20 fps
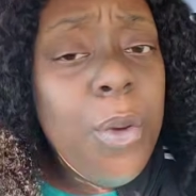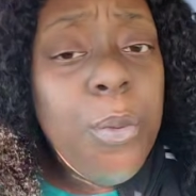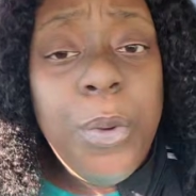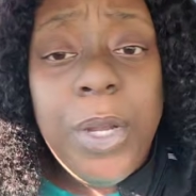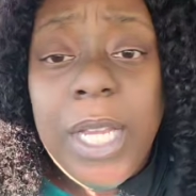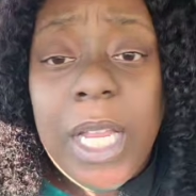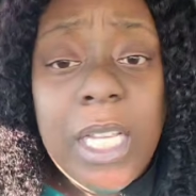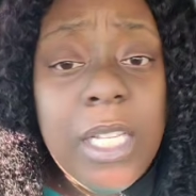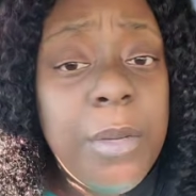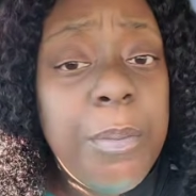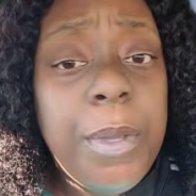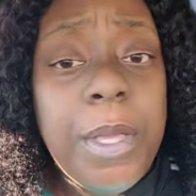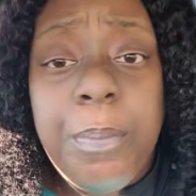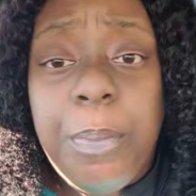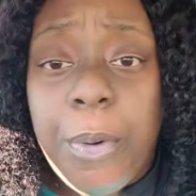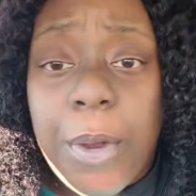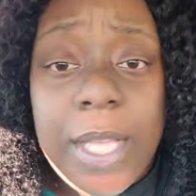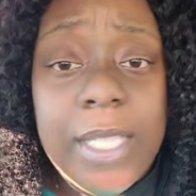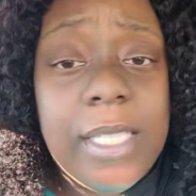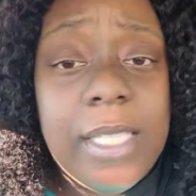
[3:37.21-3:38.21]
We need to be
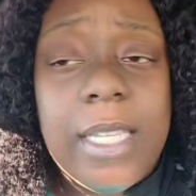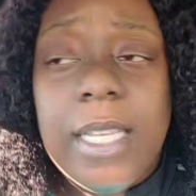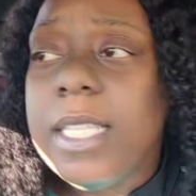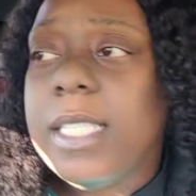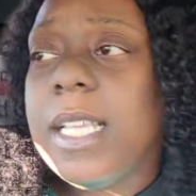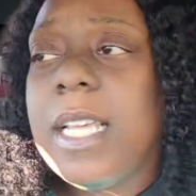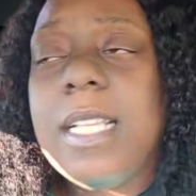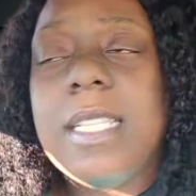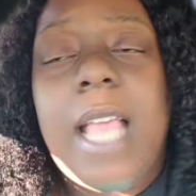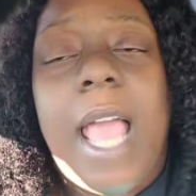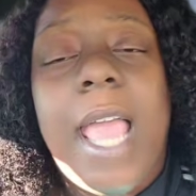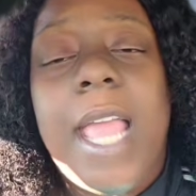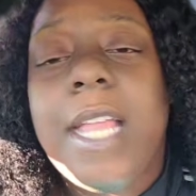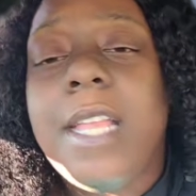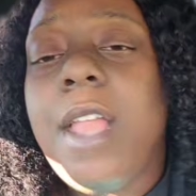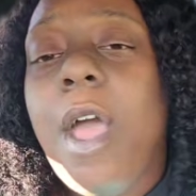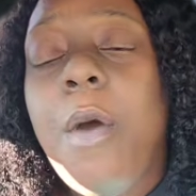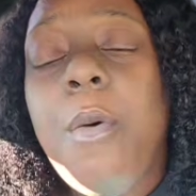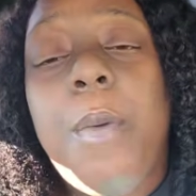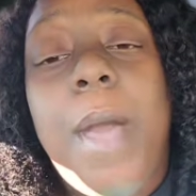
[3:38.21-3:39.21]
pressing this because
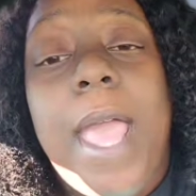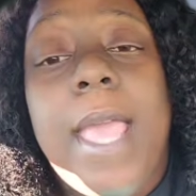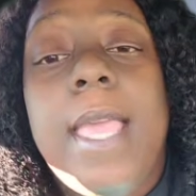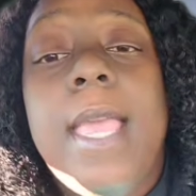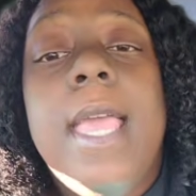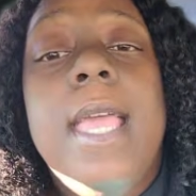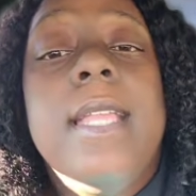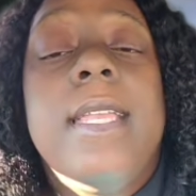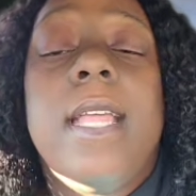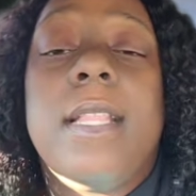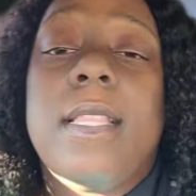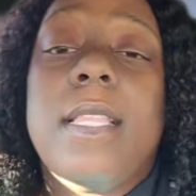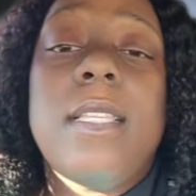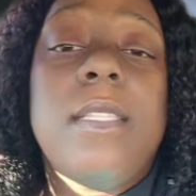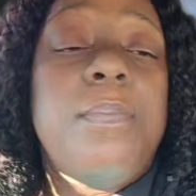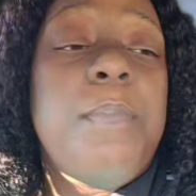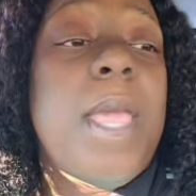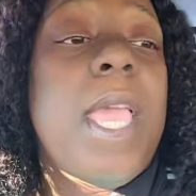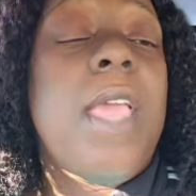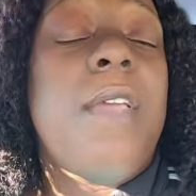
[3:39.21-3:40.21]
ain't no way that
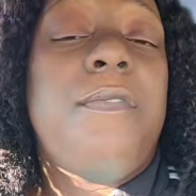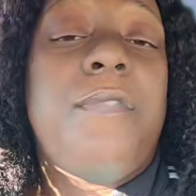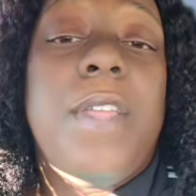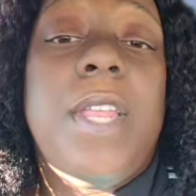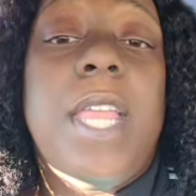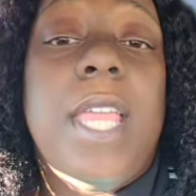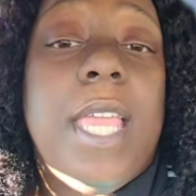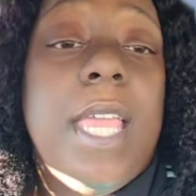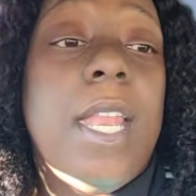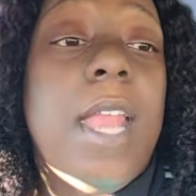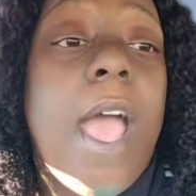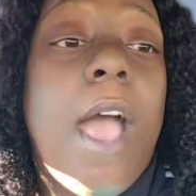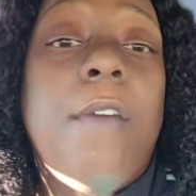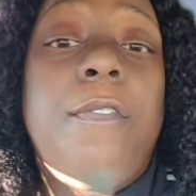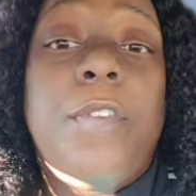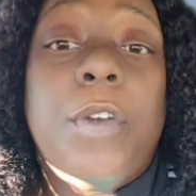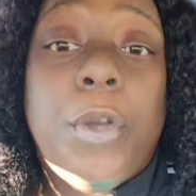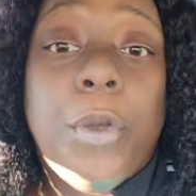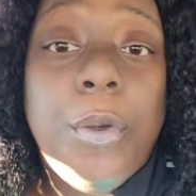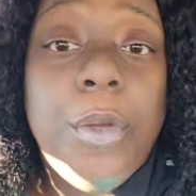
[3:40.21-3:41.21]
this man finna get
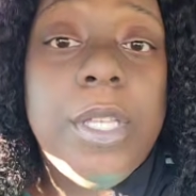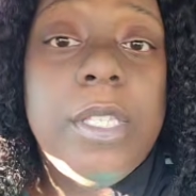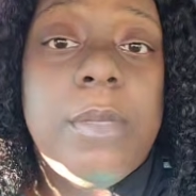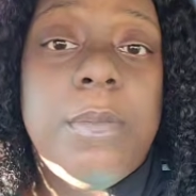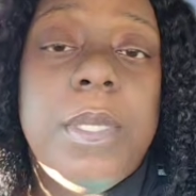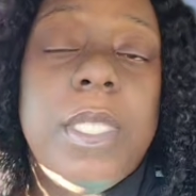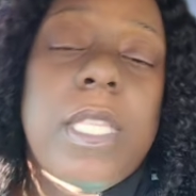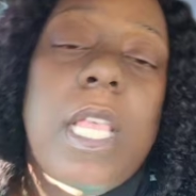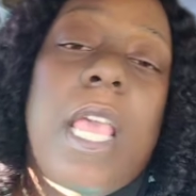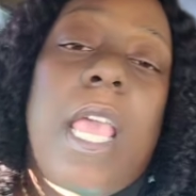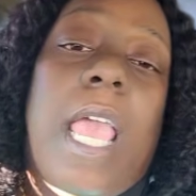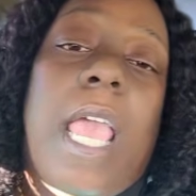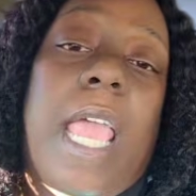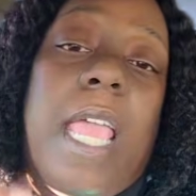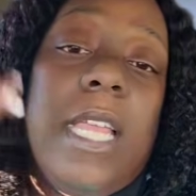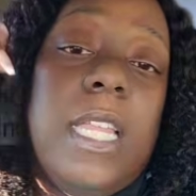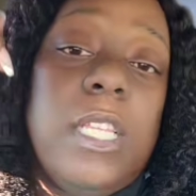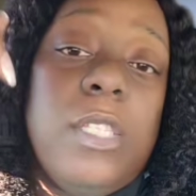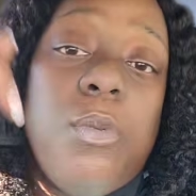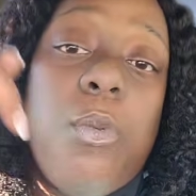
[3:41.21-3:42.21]
out for Christmas
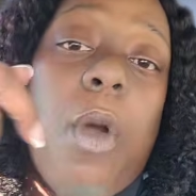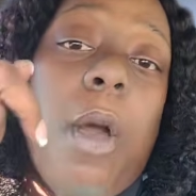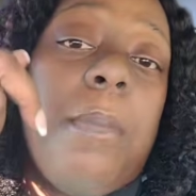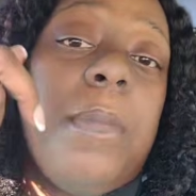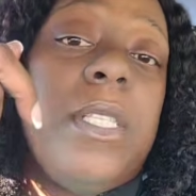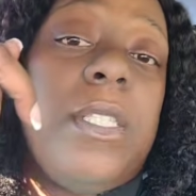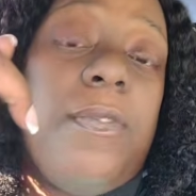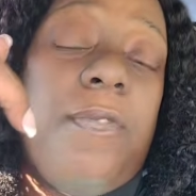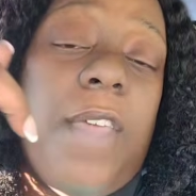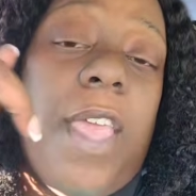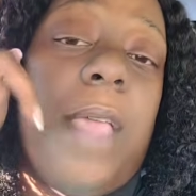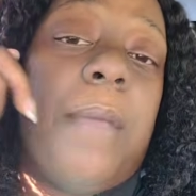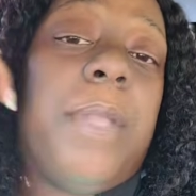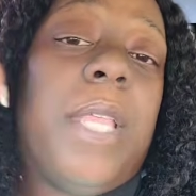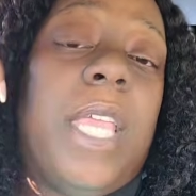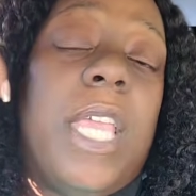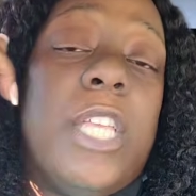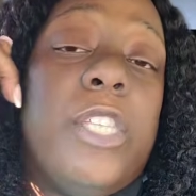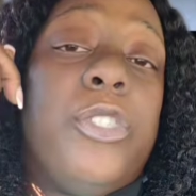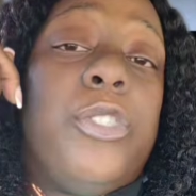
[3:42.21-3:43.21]
and this woman's
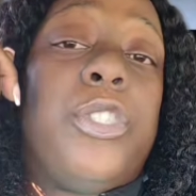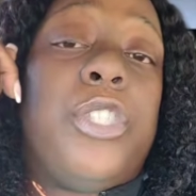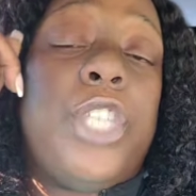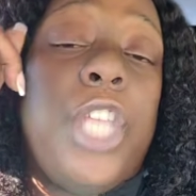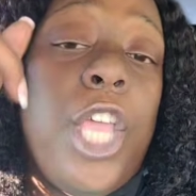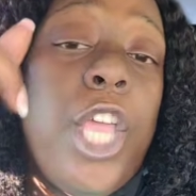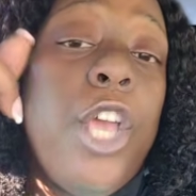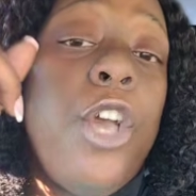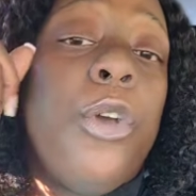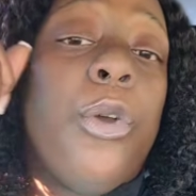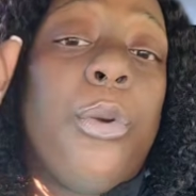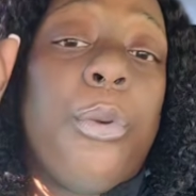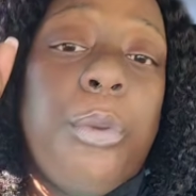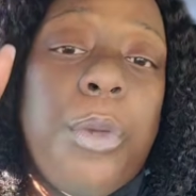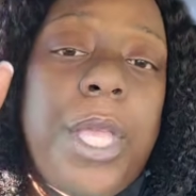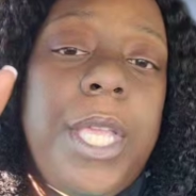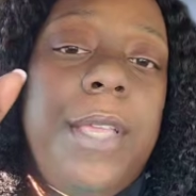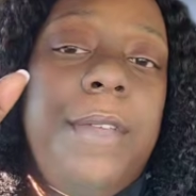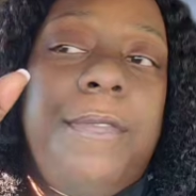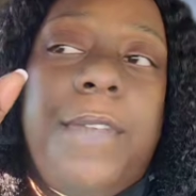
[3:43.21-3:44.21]
family is still
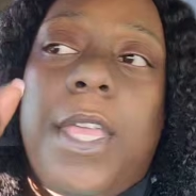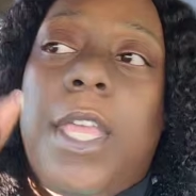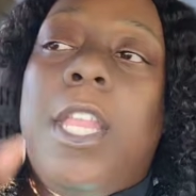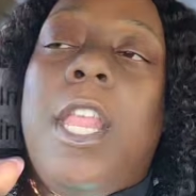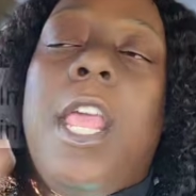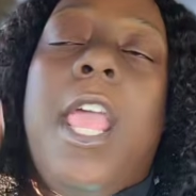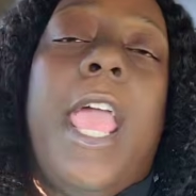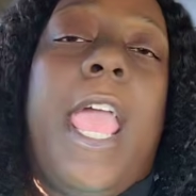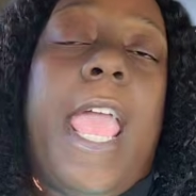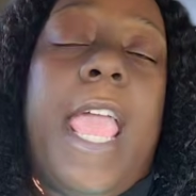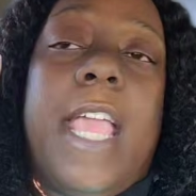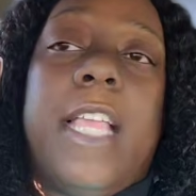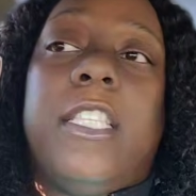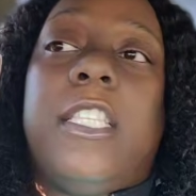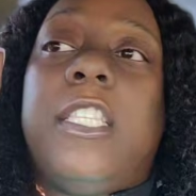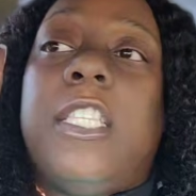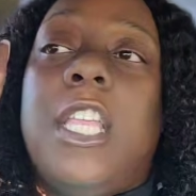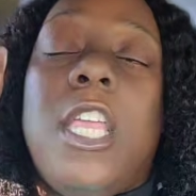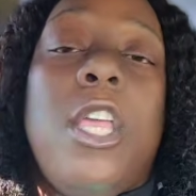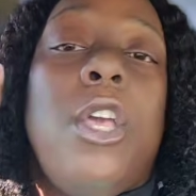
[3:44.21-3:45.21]
grieving and
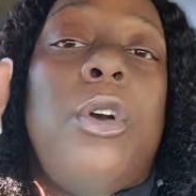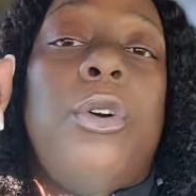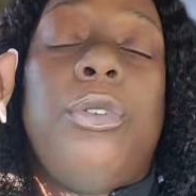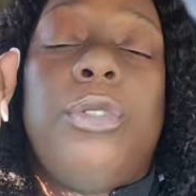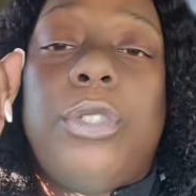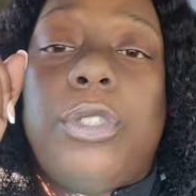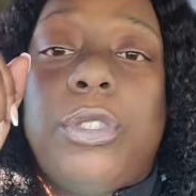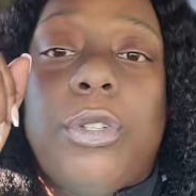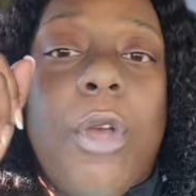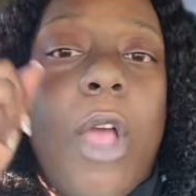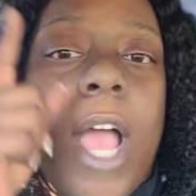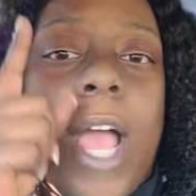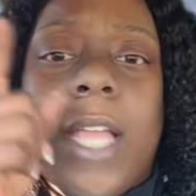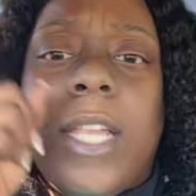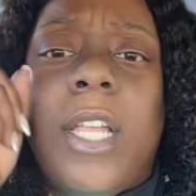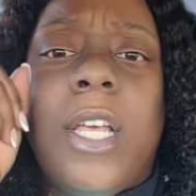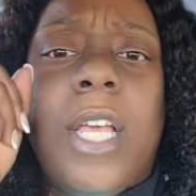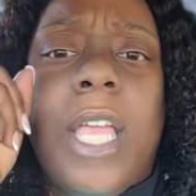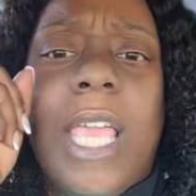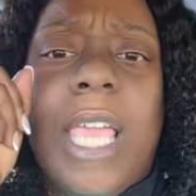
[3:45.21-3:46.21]
still
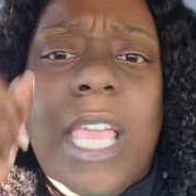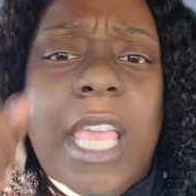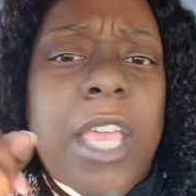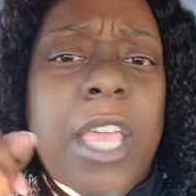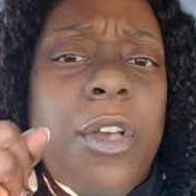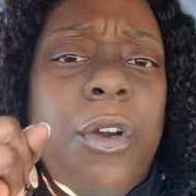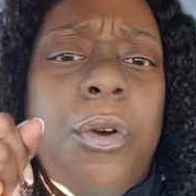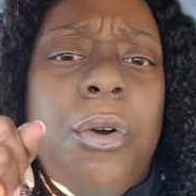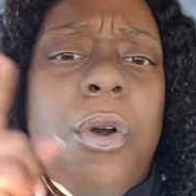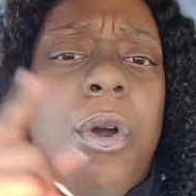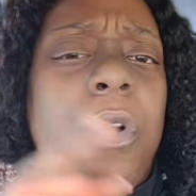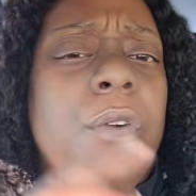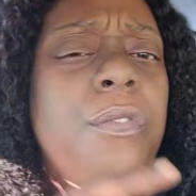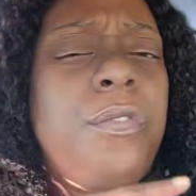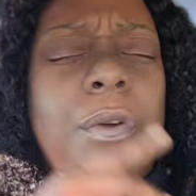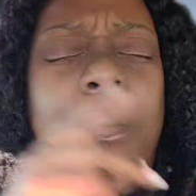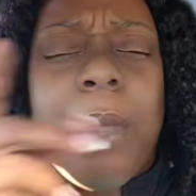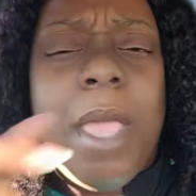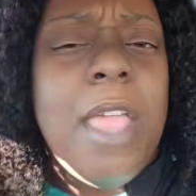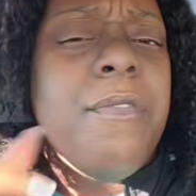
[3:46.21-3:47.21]
trying to heal
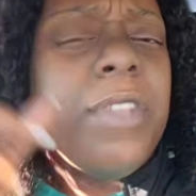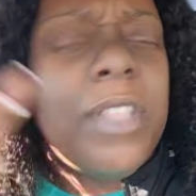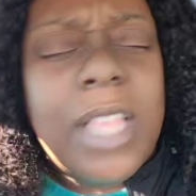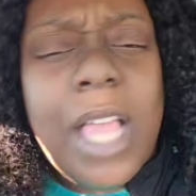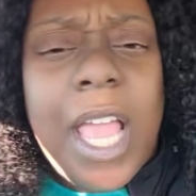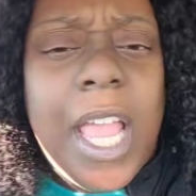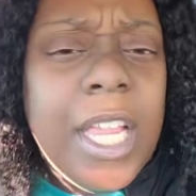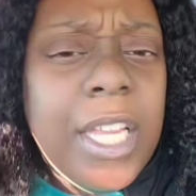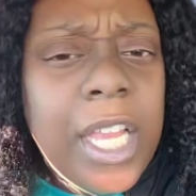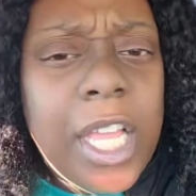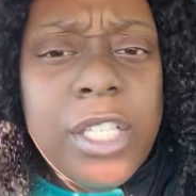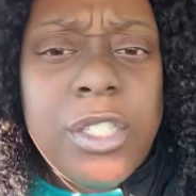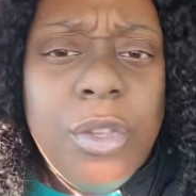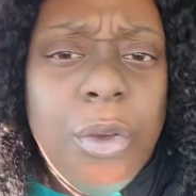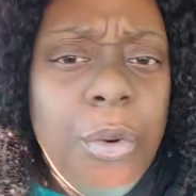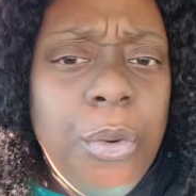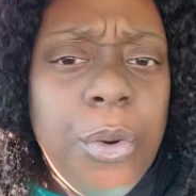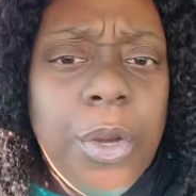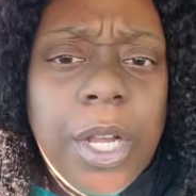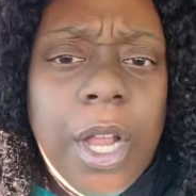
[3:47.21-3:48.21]
from everything that's
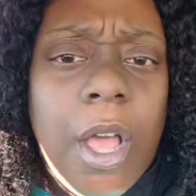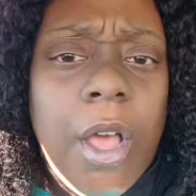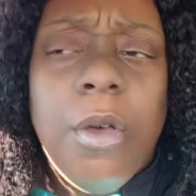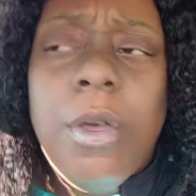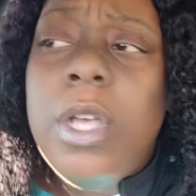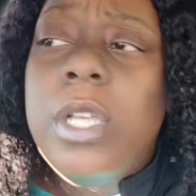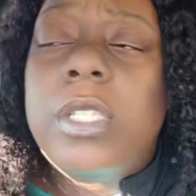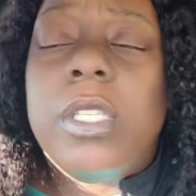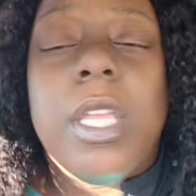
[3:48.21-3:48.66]
going on.